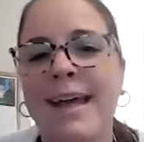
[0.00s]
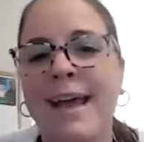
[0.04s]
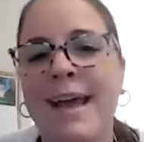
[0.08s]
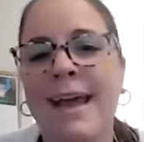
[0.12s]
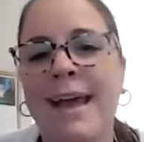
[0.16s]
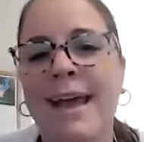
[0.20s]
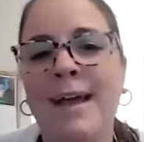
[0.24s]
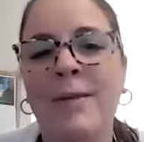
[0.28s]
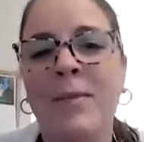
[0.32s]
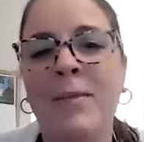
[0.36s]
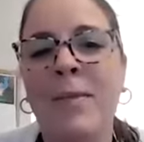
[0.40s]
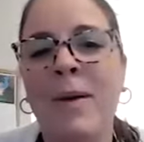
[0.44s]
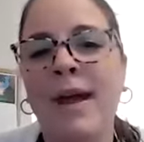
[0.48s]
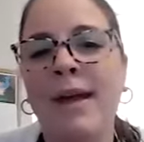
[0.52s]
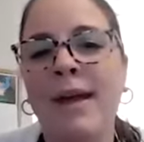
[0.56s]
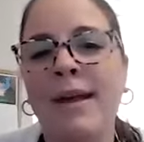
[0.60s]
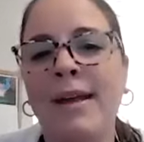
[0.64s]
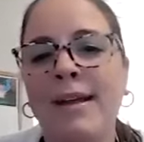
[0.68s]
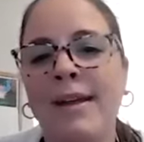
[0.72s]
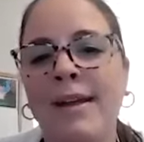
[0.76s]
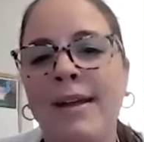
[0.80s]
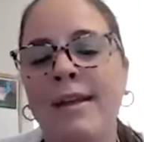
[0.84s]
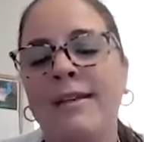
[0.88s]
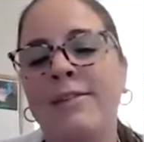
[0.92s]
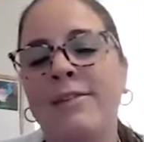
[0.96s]
And
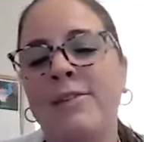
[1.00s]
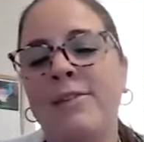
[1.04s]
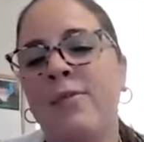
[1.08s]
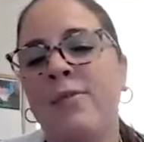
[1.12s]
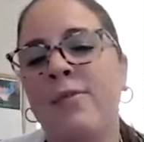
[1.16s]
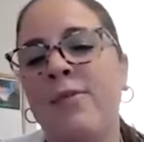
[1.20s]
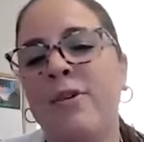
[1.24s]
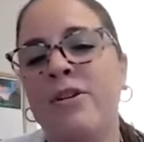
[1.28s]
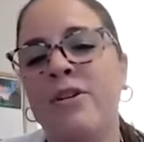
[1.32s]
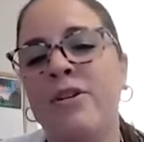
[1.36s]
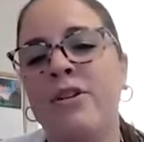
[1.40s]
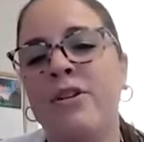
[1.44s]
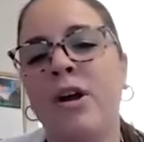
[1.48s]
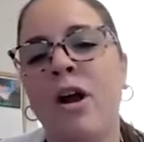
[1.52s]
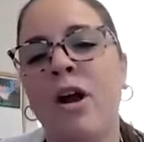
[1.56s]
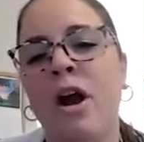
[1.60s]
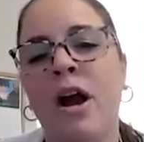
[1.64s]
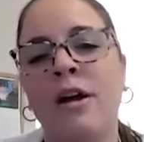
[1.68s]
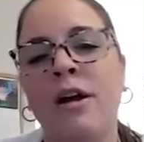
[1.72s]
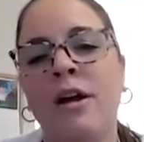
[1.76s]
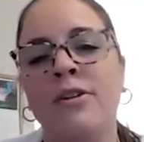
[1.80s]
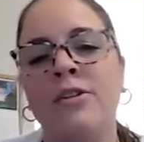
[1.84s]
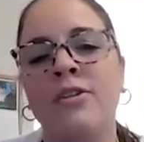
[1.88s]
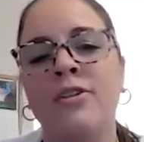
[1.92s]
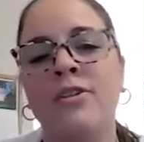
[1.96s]
Peyton is a first year
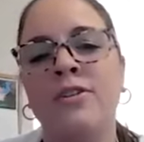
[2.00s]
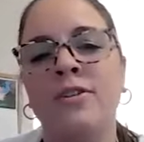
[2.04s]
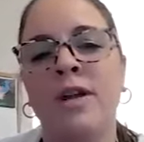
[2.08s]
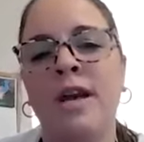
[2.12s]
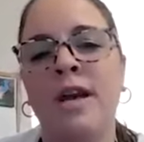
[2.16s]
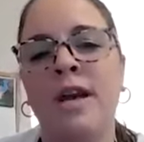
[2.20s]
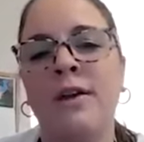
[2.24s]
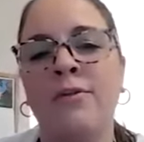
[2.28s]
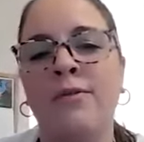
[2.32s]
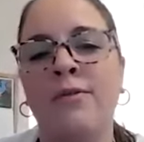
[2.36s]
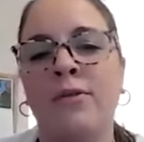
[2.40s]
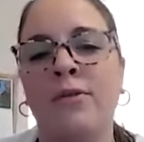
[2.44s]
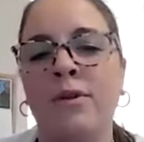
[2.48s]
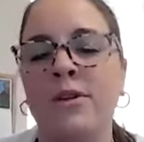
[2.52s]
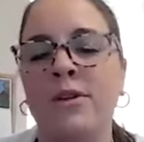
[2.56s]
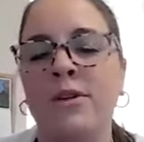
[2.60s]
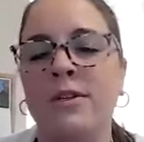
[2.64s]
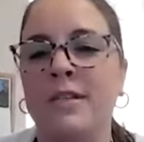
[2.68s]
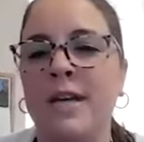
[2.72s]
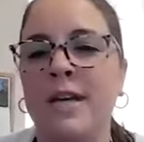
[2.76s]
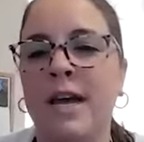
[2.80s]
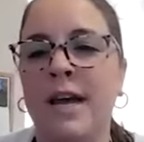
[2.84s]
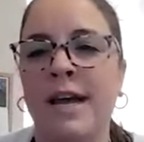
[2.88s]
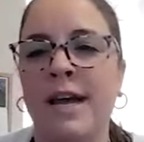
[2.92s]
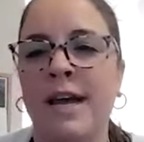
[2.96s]
honor student at Florida
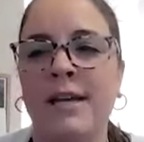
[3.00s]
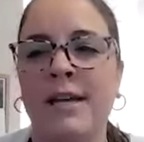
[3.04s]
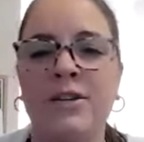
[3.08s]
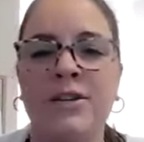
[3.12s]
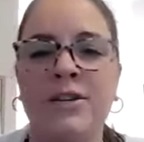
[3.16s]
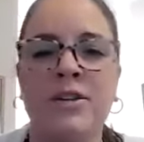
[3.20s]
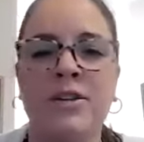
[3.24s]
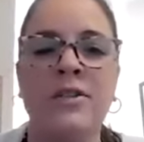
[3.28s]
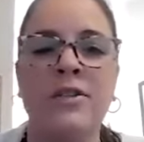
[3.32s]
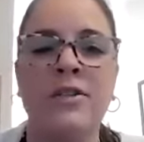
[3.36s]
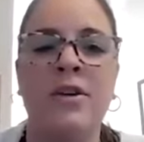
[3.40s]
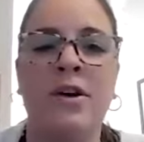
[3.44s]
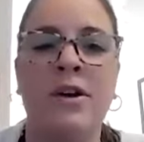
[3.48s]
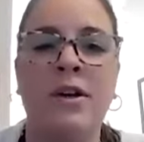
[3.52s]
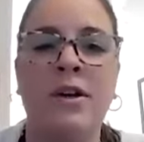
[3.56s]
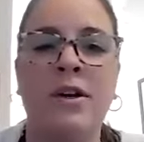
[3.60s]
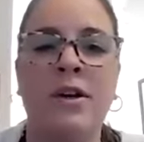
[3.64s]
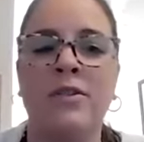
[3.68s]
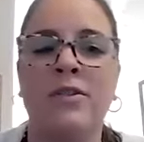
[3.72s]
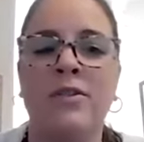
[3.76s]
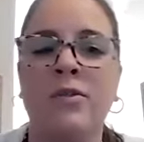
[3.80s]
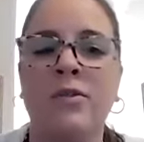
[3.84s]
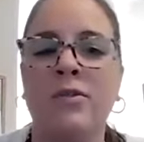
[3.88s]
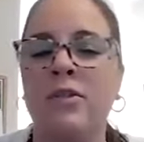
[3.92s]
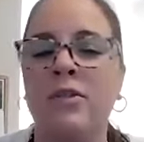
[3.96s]
State, and she's earning a
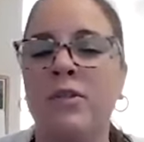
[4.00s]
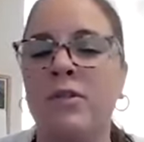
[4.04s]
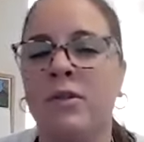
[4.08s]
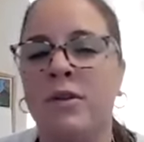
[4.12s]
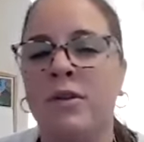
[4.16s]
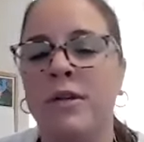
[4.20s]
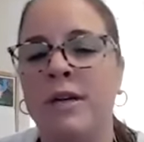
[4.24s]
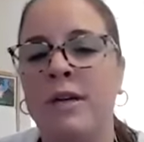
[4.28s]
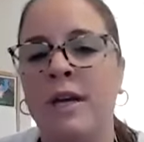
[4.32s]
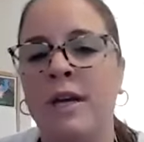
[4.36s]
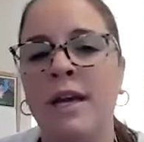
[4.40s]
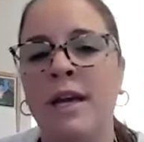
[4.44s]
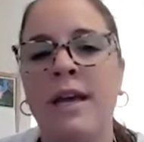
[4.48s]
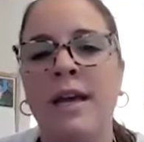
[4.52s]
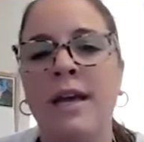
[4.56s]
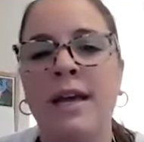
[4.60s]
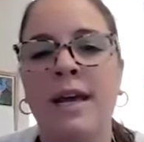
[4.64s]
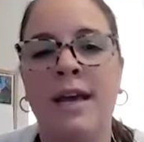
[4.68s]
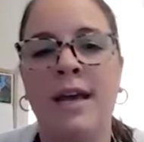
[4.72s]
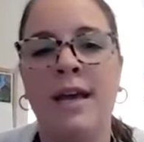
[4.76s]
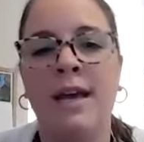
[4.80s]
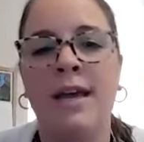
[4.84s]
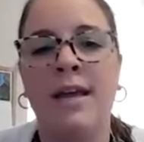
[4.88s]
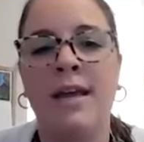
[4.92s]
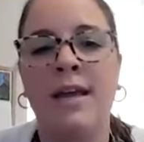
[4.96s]
dual degree
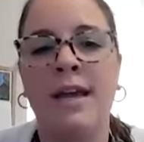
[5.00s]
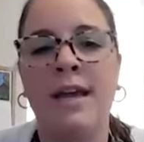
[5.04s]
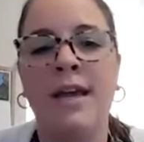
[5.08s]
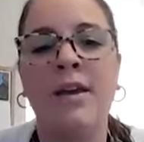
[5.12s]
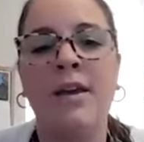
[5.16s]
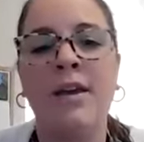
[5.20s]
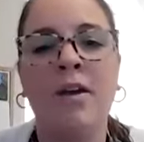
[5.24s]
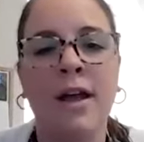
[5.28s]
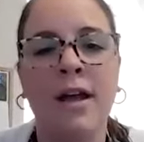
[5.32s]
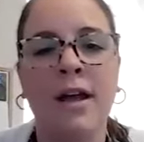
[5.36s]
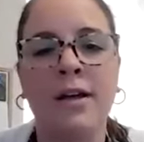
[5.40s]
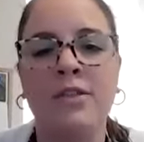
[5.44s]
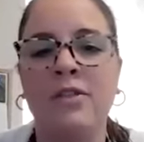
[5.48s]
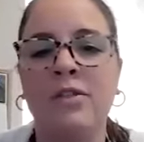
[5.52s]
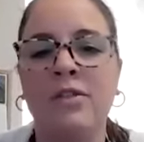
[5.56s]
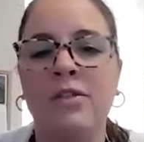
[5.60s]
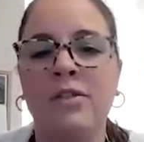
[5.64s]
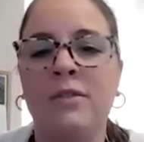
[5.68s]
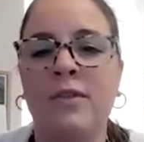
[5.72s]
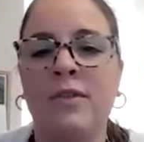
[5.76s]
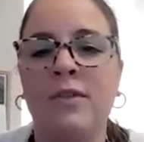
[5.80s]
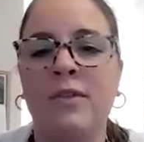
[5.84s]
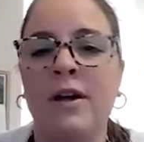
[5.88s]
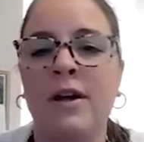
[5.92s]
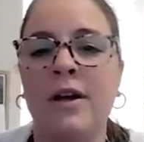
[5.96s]
in international
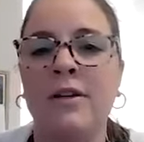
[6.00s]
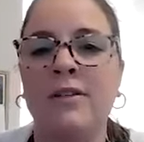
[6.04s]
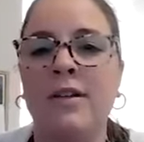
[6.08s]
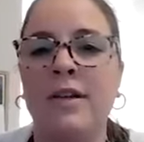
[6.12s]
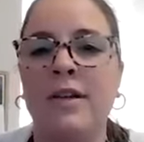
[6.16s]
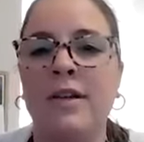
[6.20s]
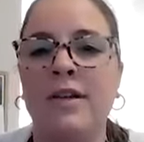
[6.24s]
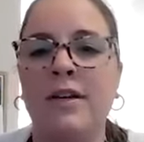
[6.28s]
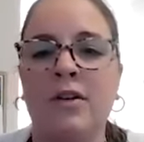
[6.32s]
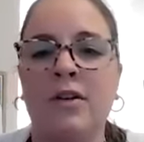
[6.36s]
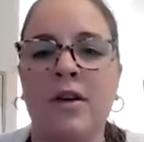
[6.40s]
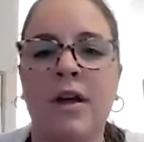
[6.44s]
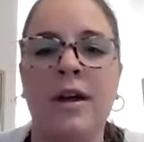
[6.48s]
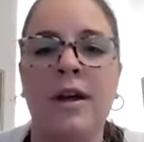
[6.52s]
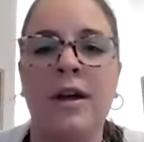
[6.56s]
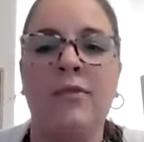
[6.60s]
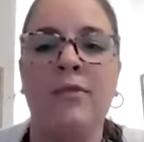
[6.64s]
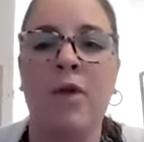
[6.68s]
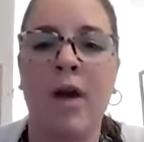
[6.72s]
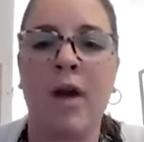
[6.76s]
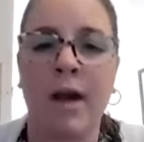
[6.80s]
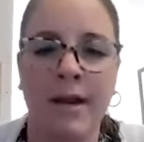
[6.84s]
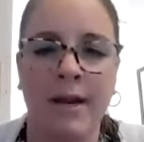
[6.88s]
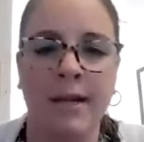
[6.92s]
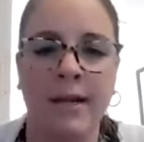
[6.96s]
affairs and creative
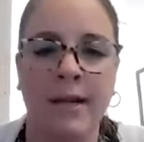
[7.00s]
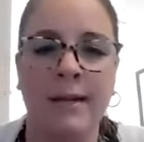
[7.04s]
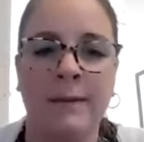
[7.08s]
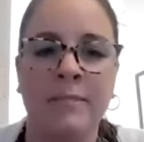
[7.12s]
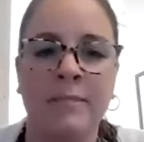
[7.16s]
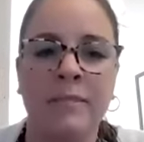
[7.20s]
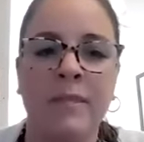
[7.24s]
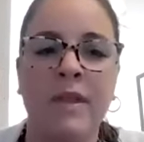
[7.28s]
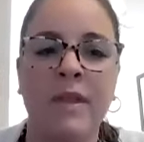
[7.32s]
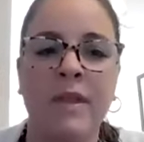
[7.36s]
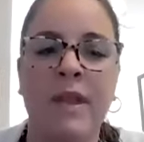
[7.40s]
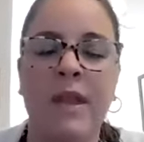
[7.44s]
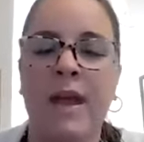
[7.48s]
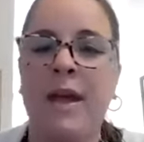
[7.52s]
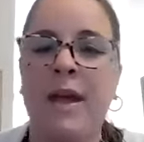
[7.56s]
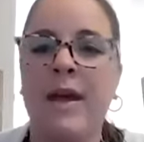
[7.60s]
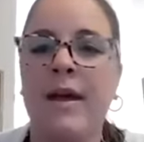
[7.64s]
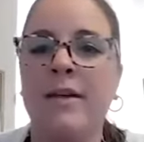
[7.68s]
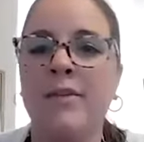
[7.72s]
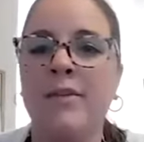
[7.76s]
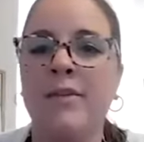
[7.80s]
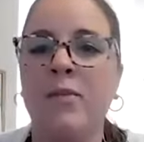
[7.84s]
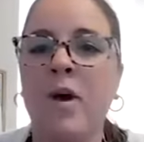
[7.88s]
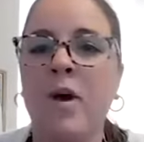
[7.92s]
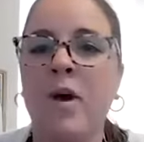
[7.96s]
writing,
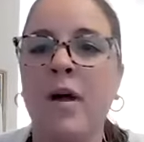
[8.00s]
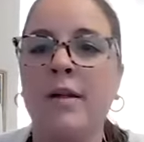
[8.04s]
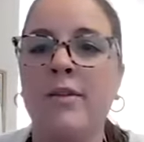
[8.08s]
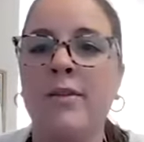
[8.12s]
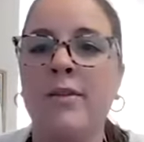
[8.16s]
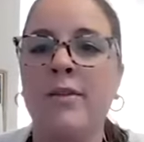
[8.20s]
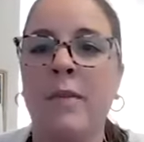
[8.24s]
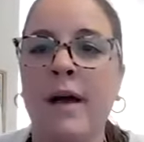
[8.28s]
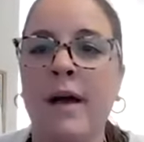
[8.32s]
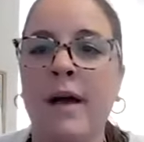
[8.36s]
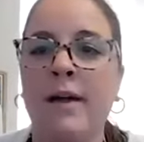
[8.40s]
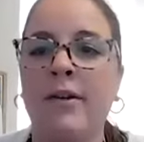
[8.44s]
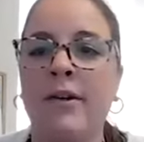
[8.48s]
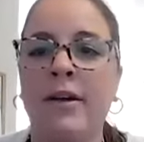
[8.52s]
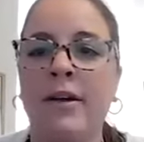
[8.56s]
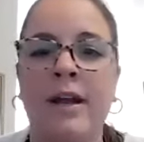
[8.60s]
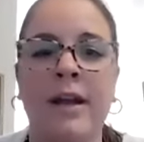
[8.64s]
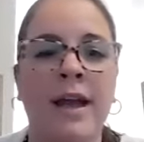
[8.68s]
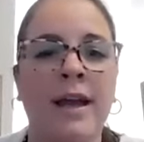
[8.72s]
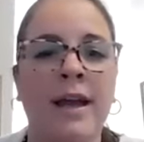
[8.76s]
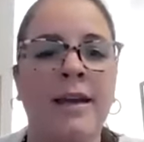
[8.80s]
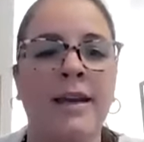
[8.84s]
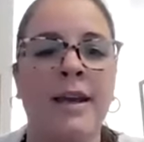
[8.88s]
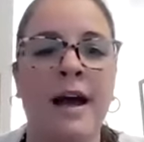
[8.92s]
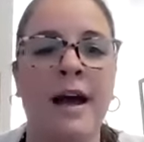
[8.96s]
as well as minoring in
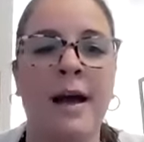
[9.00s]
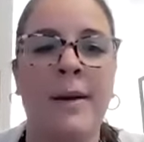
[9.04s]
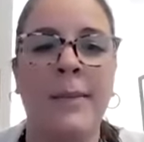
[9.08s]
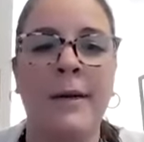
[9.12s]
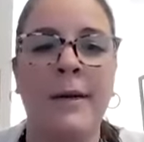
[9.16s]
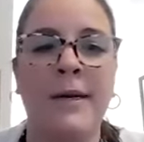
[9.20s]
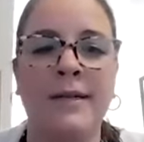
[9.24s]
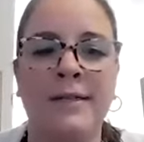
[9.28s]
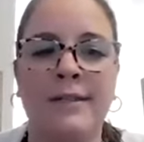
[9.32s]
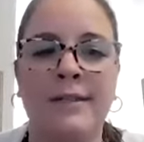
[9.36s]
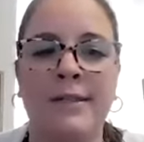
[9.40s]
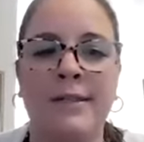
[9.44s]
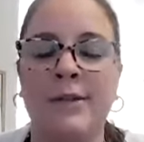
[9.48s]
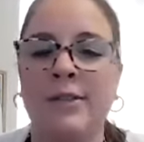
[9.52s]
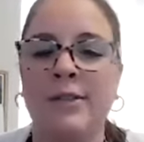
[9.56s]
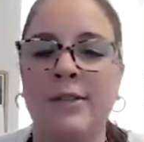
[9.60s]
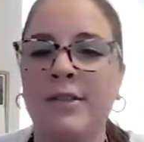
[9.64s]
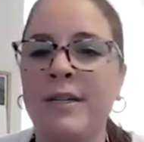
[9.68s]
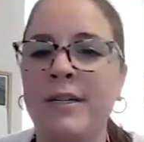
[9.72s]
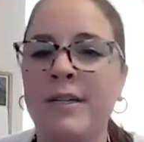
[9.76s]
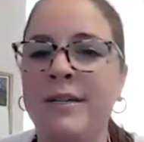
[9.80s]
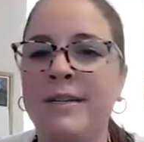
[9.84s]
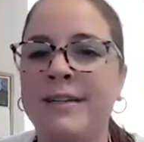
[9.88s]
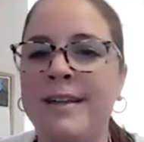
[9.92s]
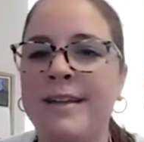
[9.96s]
economics. So
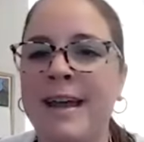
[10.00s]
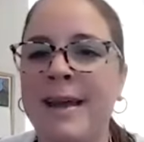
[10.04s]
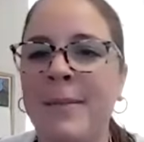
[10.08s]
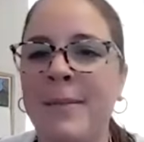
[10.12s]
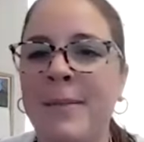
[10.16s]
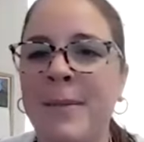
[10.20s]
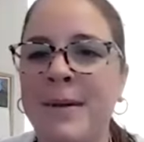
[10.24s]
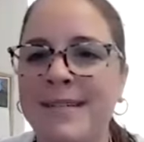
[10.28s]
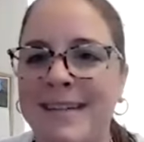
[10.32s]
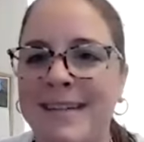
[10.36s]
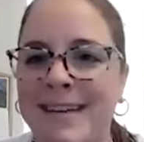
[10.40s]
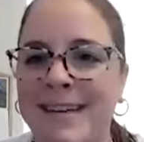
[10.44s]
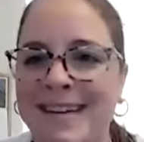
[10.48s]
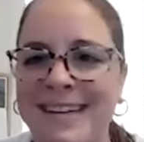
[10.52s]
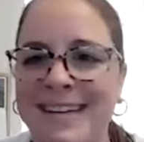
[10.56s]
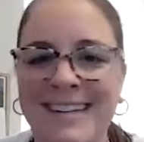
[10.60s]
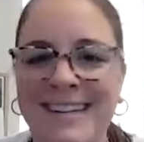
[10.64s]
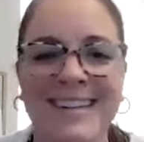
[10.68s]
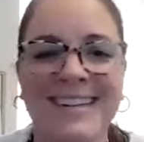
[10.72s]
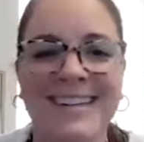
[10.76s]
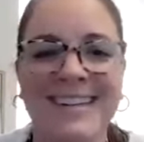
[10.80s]
she is staying busy.